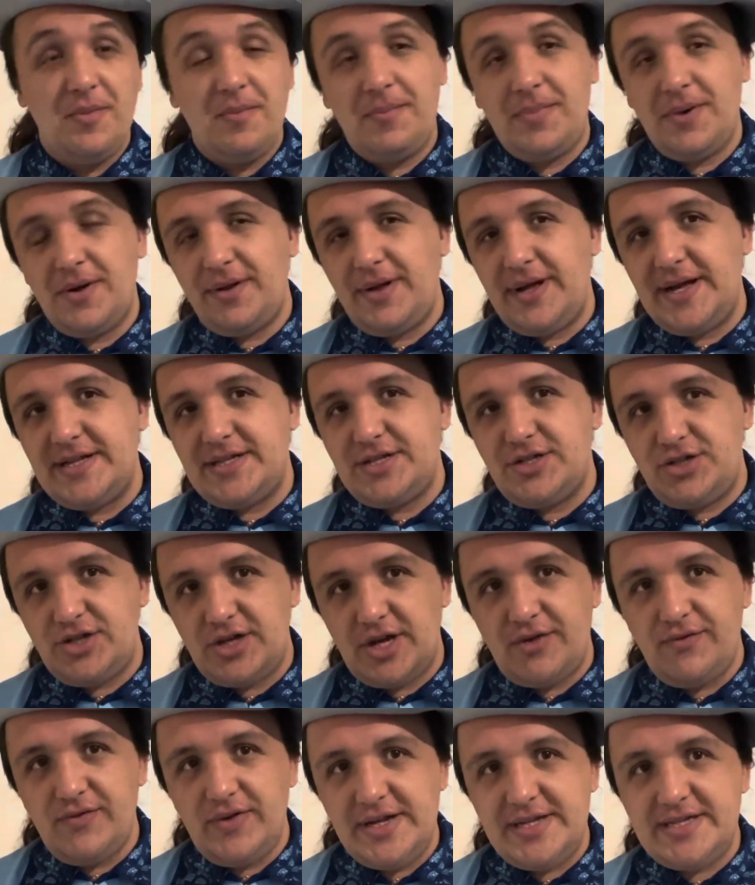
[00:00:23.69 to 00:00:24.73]
But it's
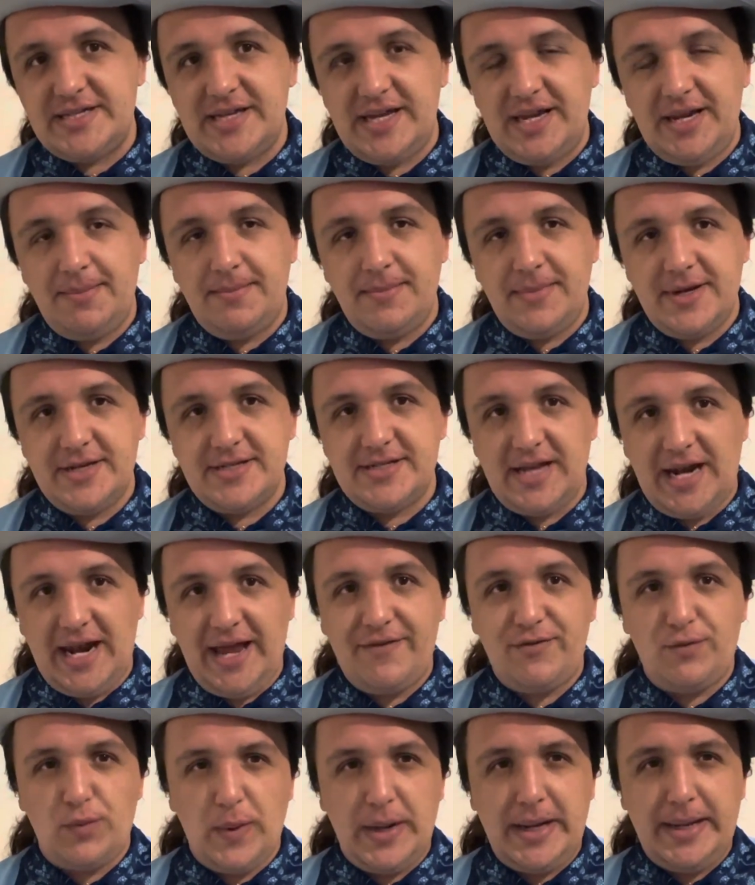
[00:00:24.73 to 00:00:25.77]
generally seen as a
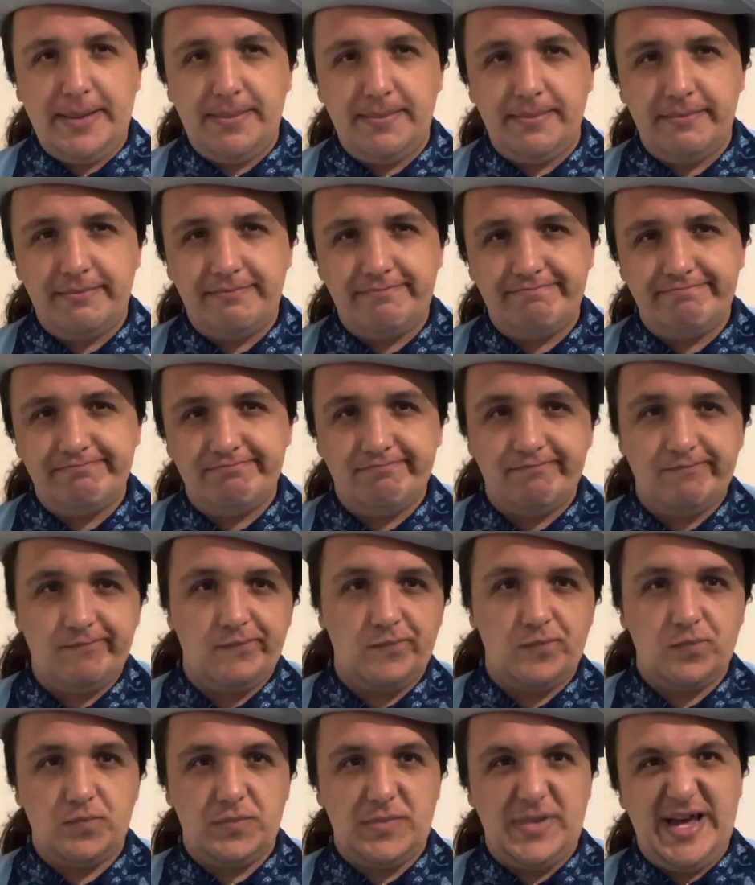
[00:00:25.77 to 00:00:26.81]

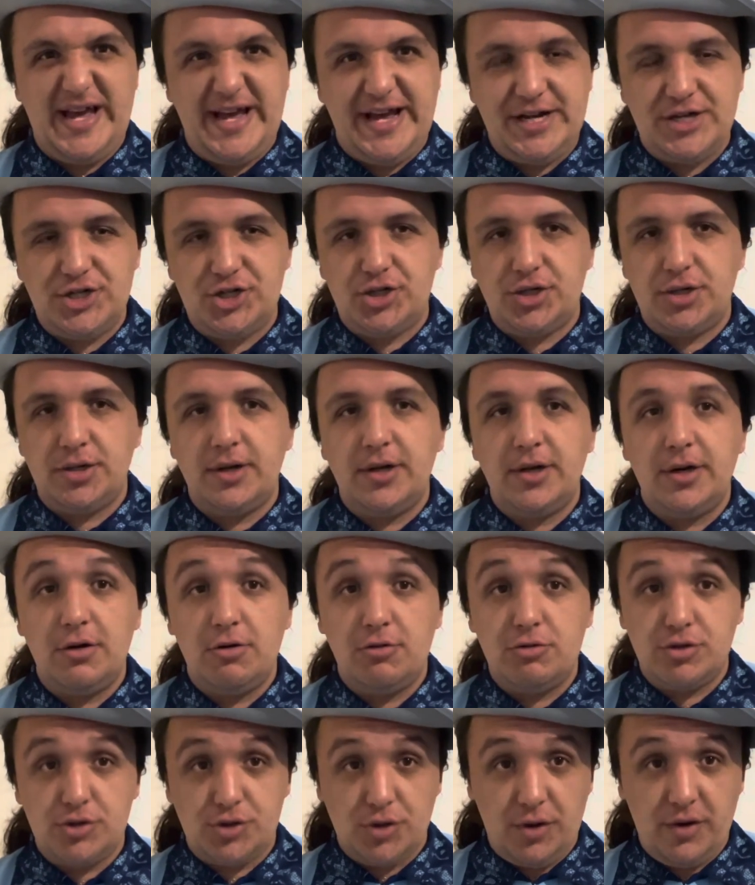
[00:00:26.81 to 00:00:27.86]
left-wing-ish
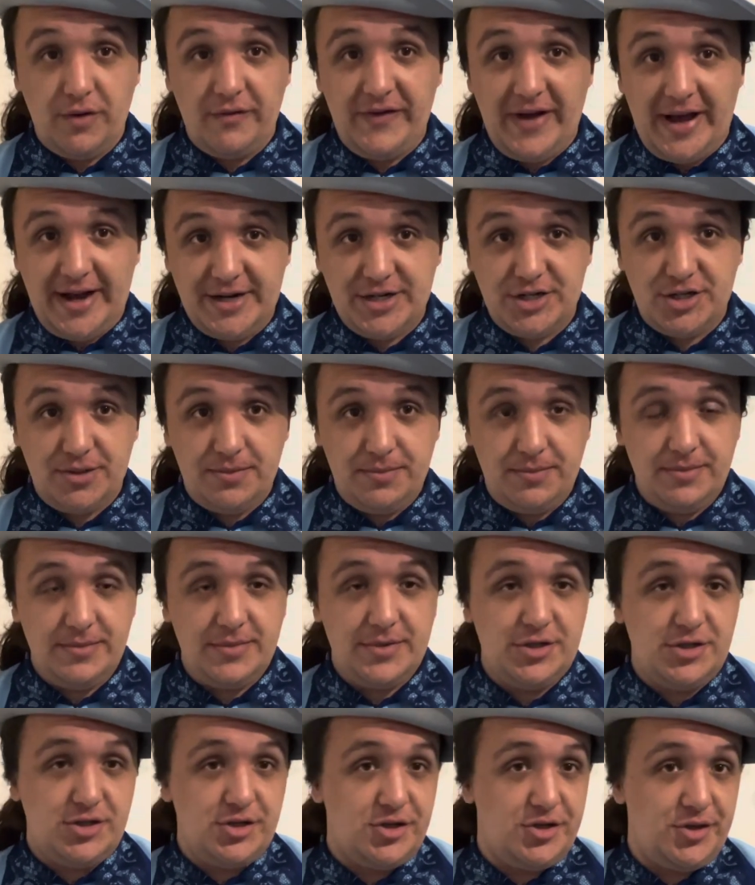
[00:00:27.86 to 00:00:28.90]
sort of action
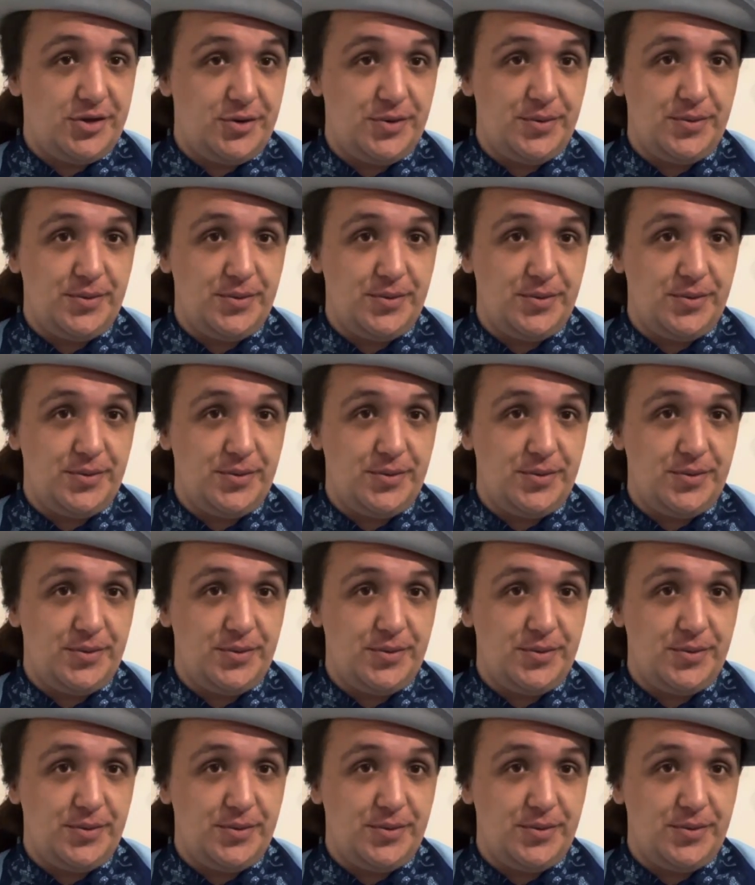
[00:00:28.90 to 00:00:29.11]
to